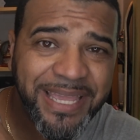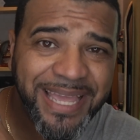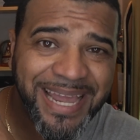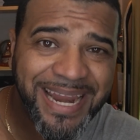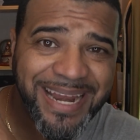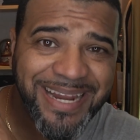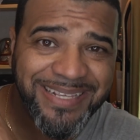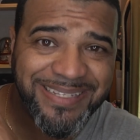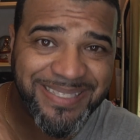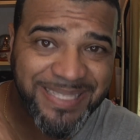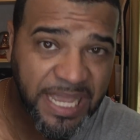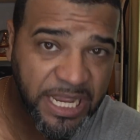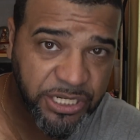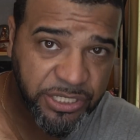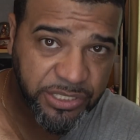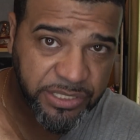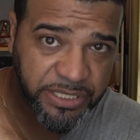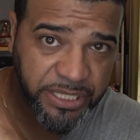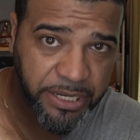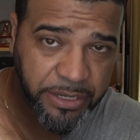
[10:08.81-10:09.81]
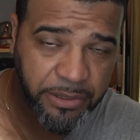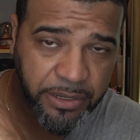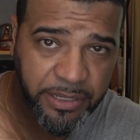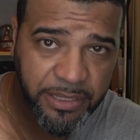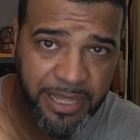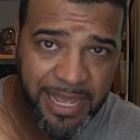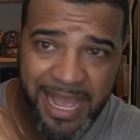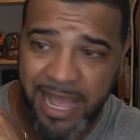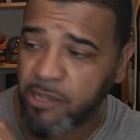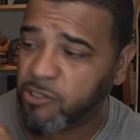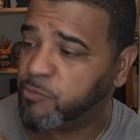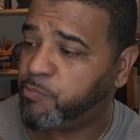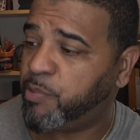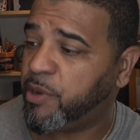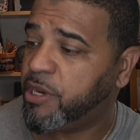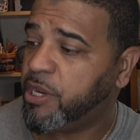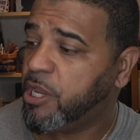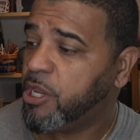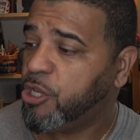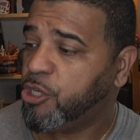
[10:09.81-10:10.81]
get any stations here in the house,
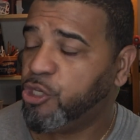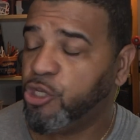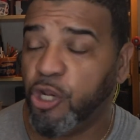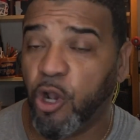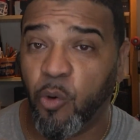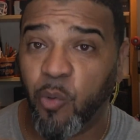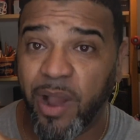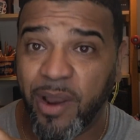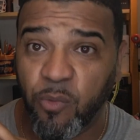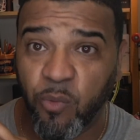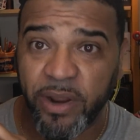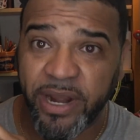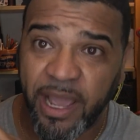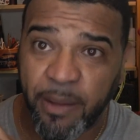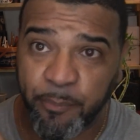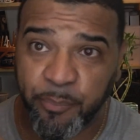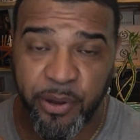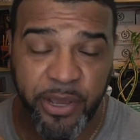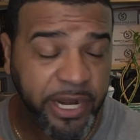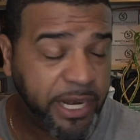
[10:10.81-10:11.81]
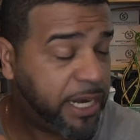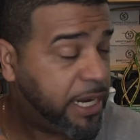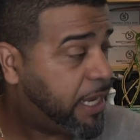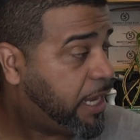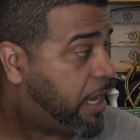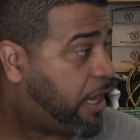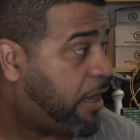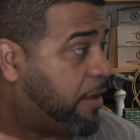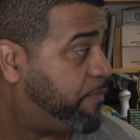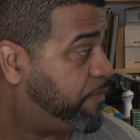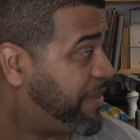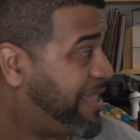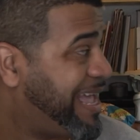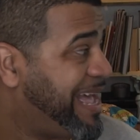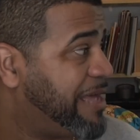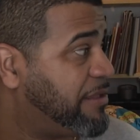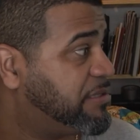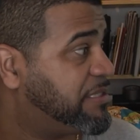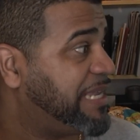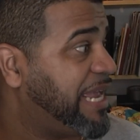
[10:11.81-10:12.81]
but you know what? When I put it
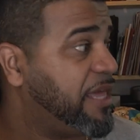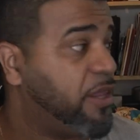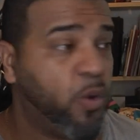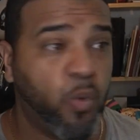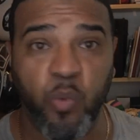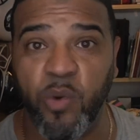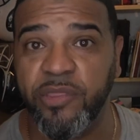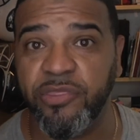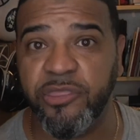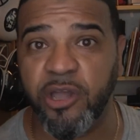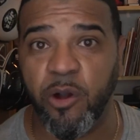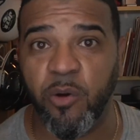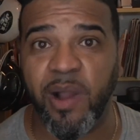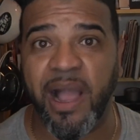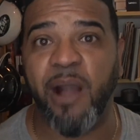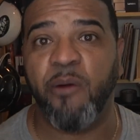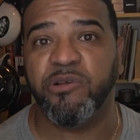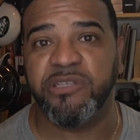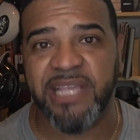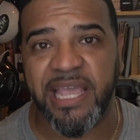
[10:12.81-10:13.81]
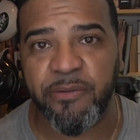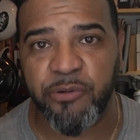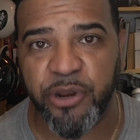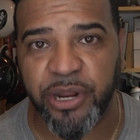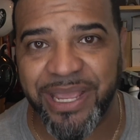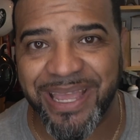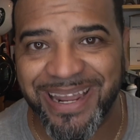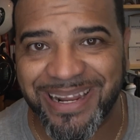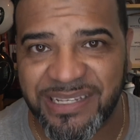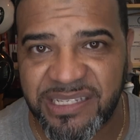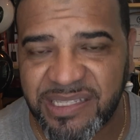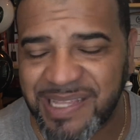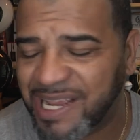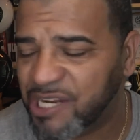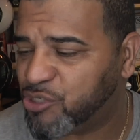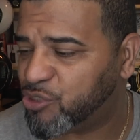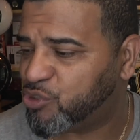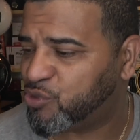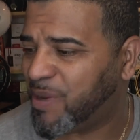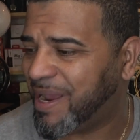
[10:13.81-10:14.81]
outside the window, I was able to get a
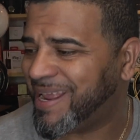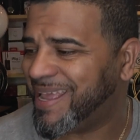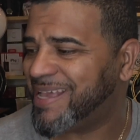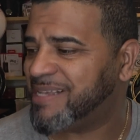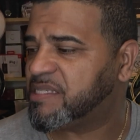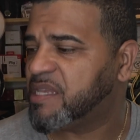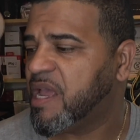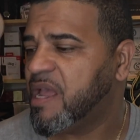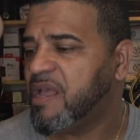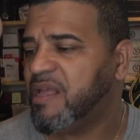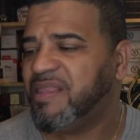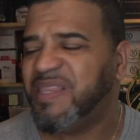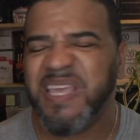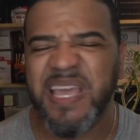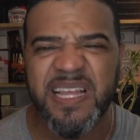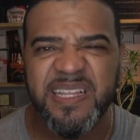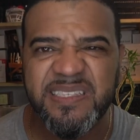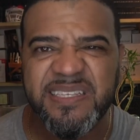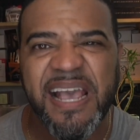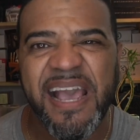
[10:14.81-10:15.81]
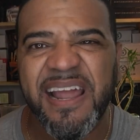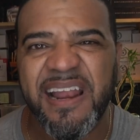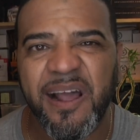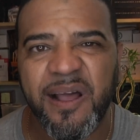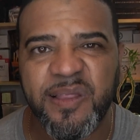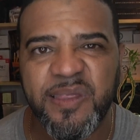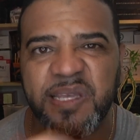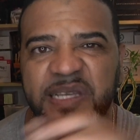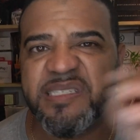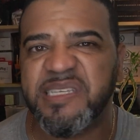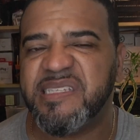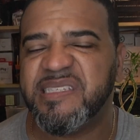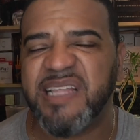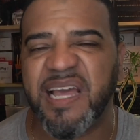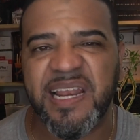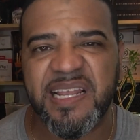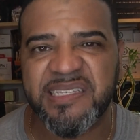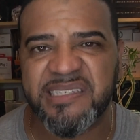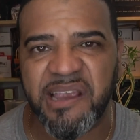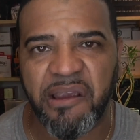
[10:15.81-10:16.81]
station. So I guess the antenna on this is
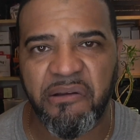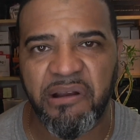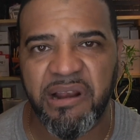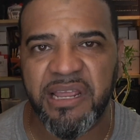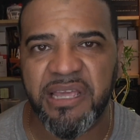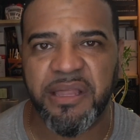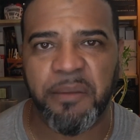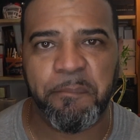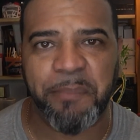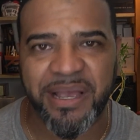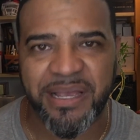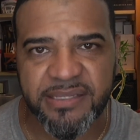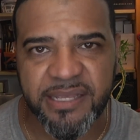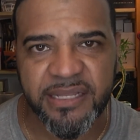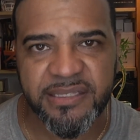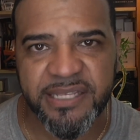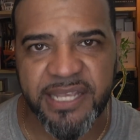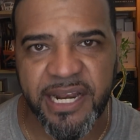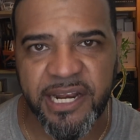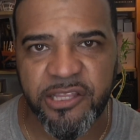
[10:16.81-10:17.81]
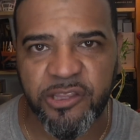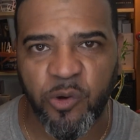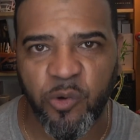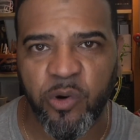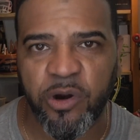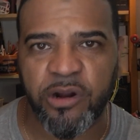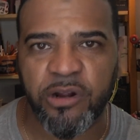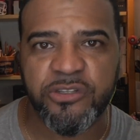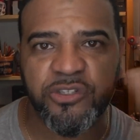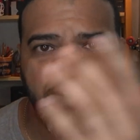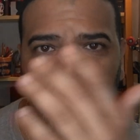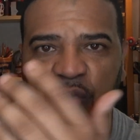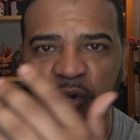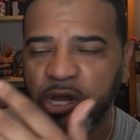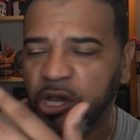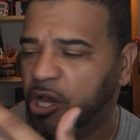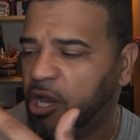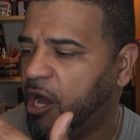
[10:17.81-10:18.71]
not necessarily the best antenna in the world to